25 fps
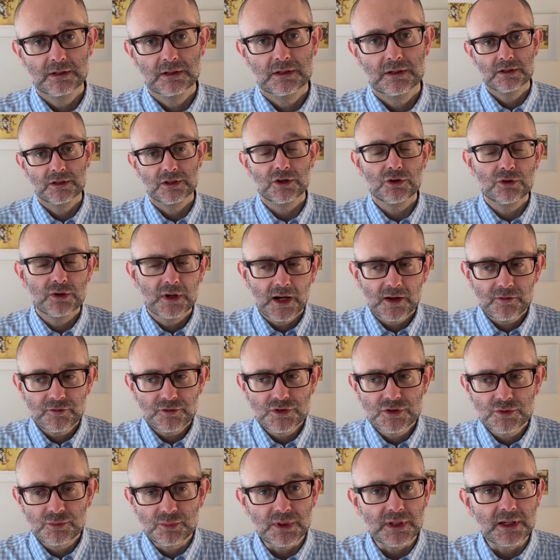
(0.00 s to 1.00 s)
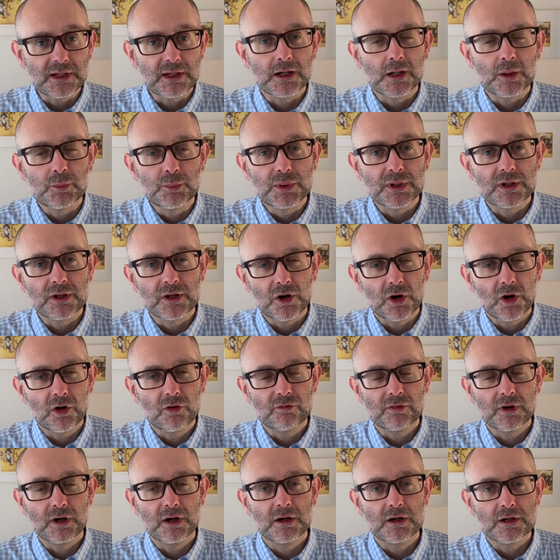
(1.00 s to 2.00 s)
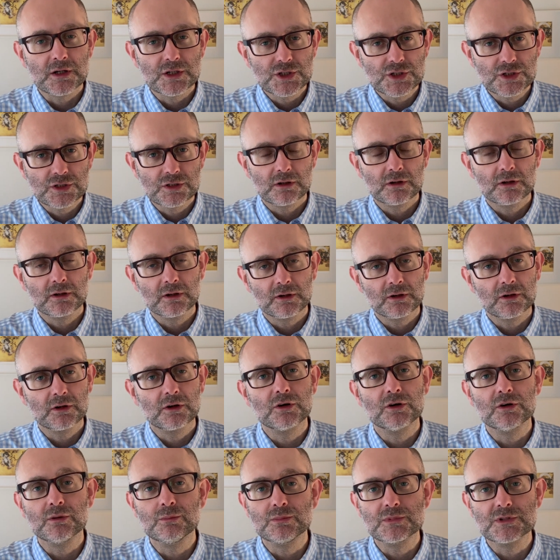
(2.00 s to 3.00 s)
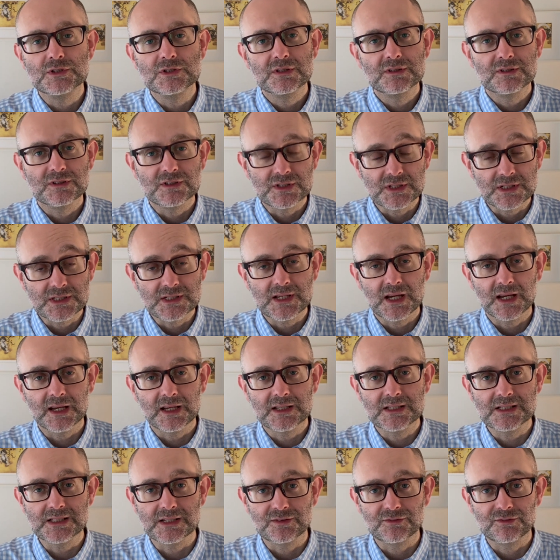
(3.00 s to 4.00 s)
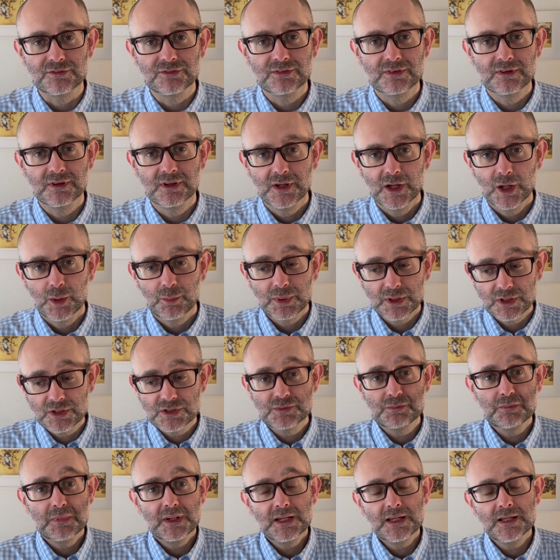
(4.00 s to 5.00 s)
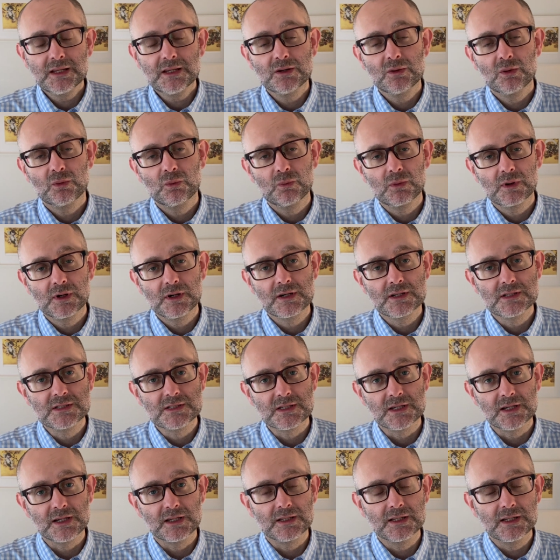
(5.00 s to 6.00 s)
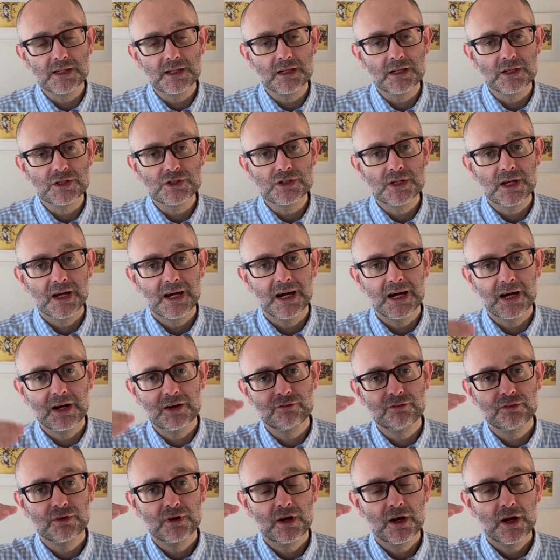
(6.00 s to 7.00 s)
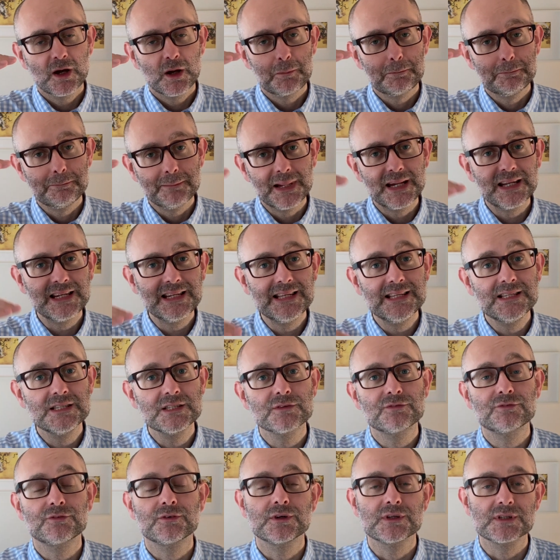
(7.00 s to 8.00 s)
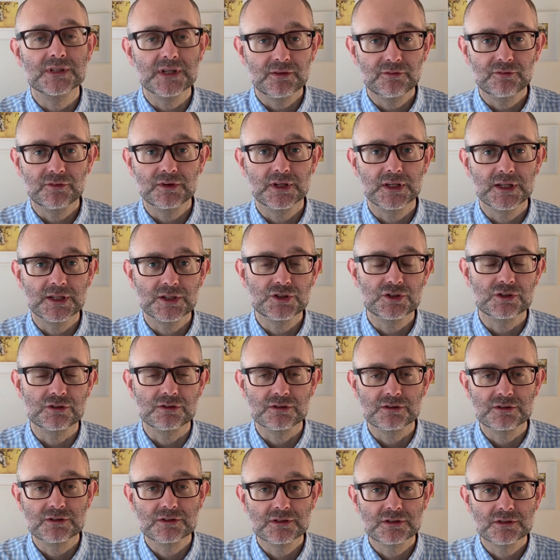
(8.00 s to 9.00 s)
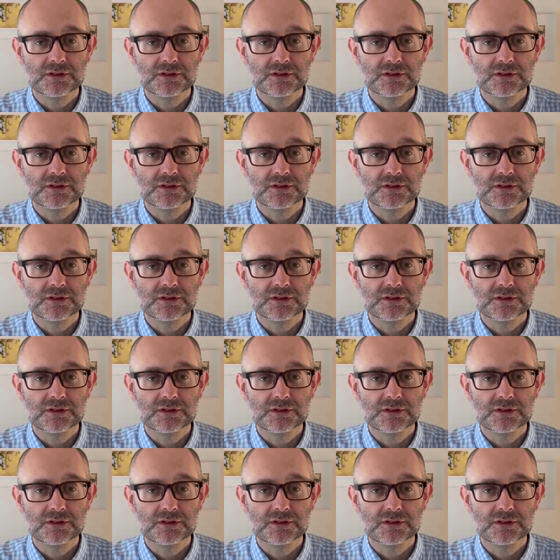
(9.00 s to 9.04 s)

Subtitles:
You have to be a bit of a Sherlock Holmes detective because many words in English have many different definitions.